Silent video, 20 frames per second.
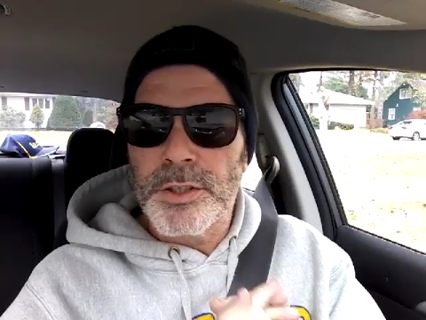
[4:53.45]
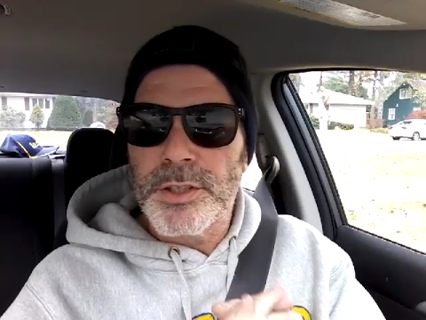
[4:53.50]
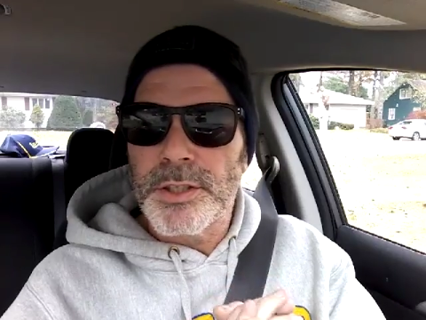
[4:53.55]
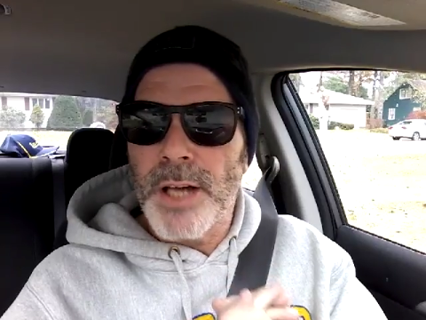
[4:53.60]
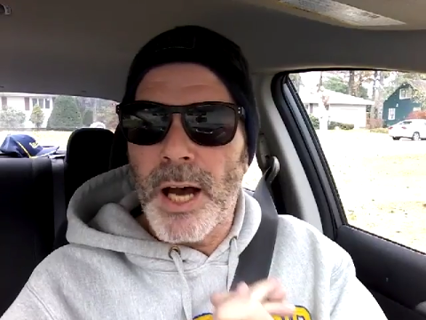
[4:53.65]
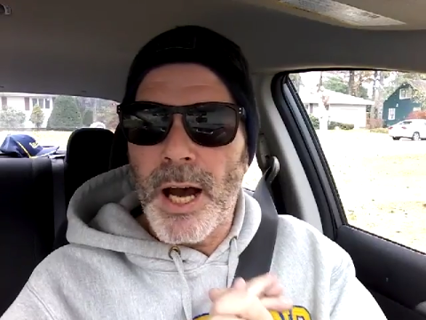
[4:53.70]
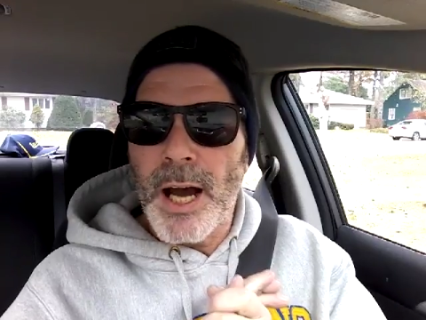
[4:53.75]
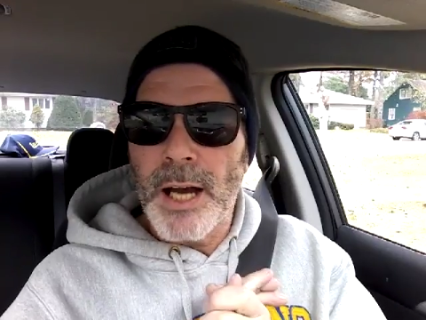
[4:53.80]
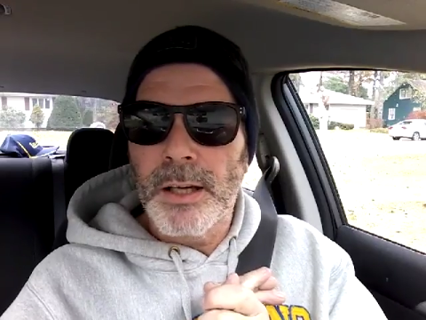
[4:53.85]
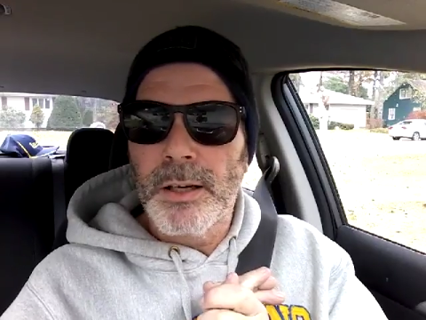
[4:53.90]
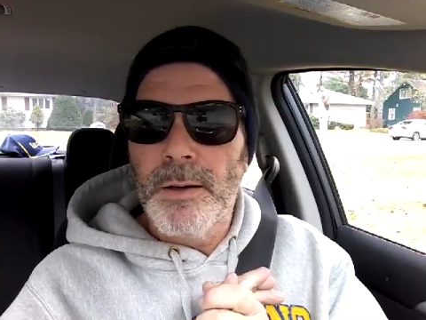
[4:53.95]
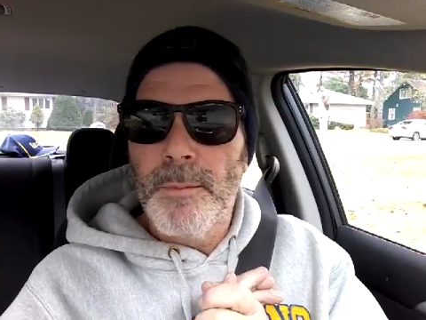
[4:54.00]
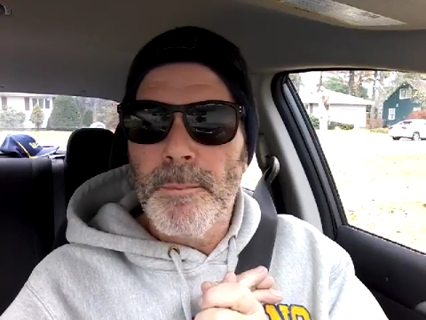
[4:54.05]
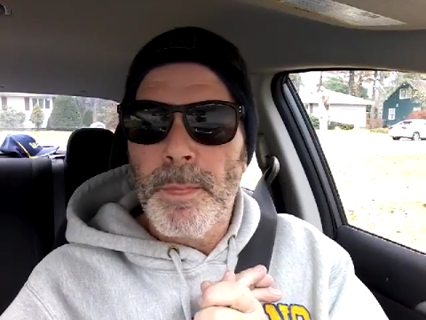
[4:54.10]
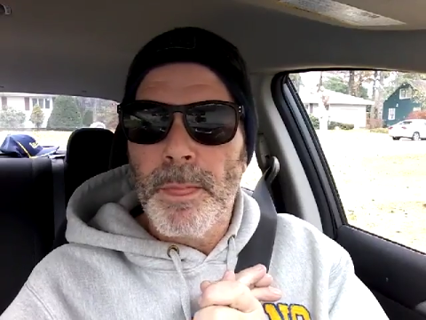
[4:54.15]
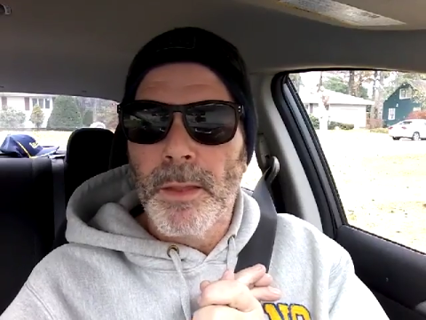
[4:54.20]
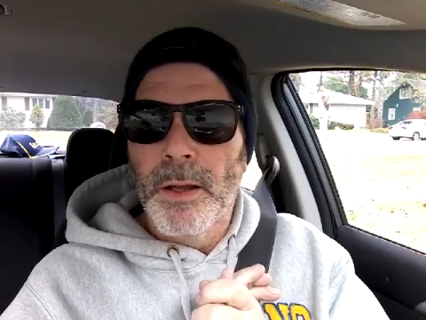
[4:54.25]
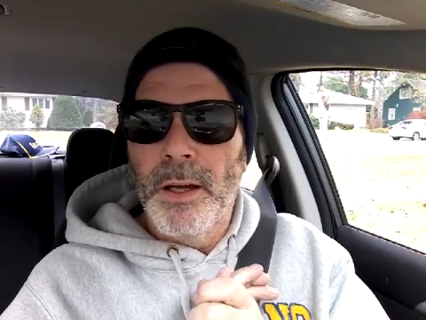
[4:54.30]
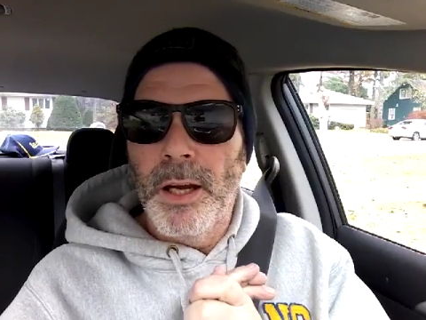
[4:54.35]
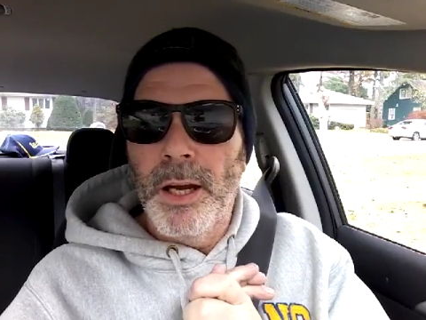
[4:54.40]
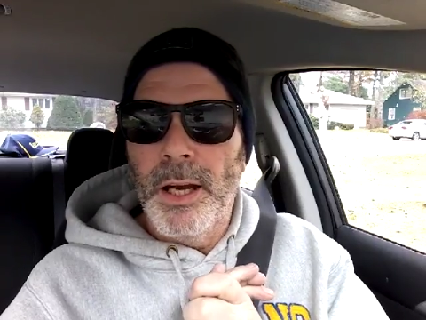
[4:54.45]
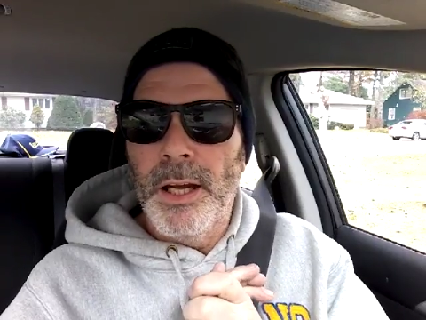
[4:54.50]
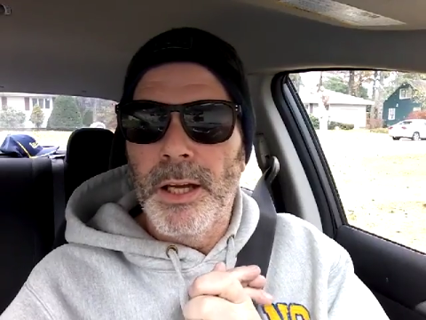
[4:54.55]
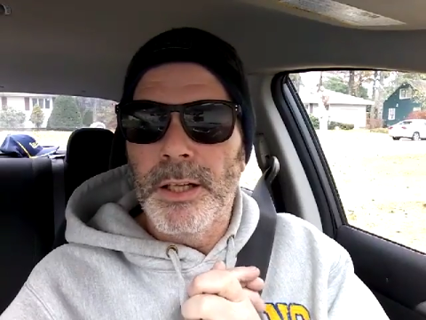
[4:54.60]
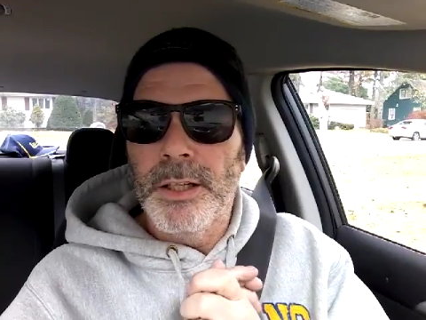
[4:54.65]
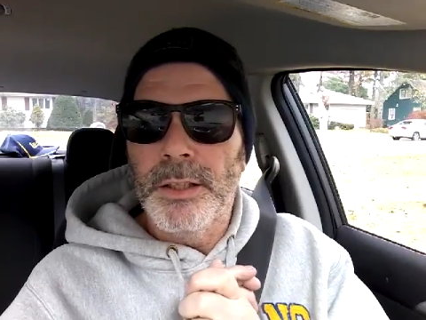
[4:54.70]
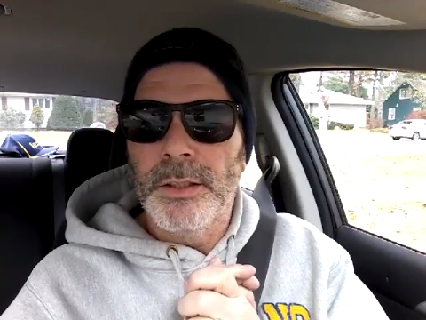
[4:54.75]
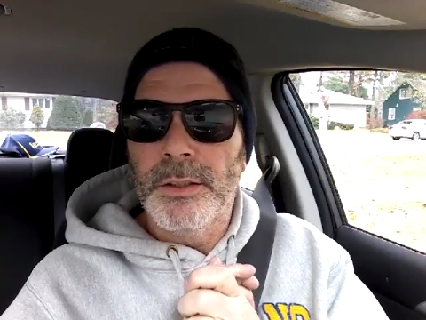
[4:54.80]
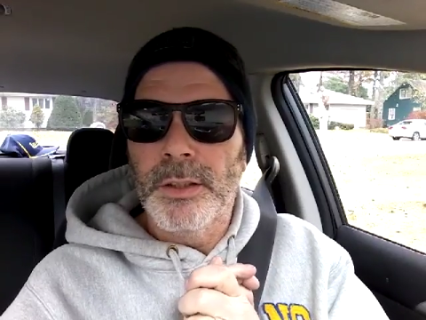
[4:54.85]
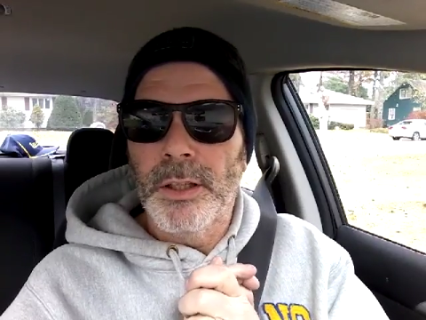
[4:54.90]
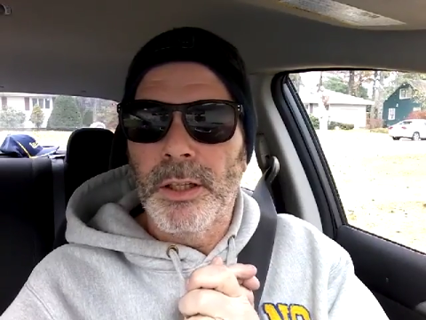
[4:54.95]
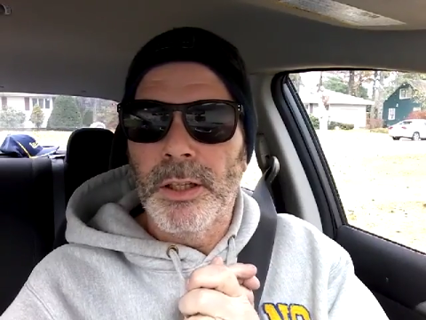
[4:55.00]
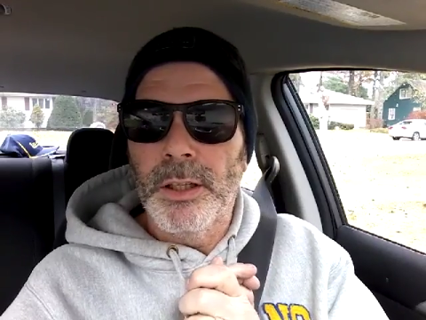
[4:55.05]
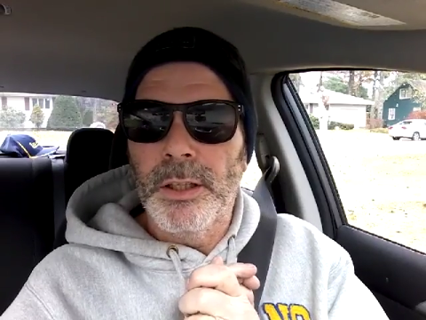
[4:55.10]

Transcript: stock, and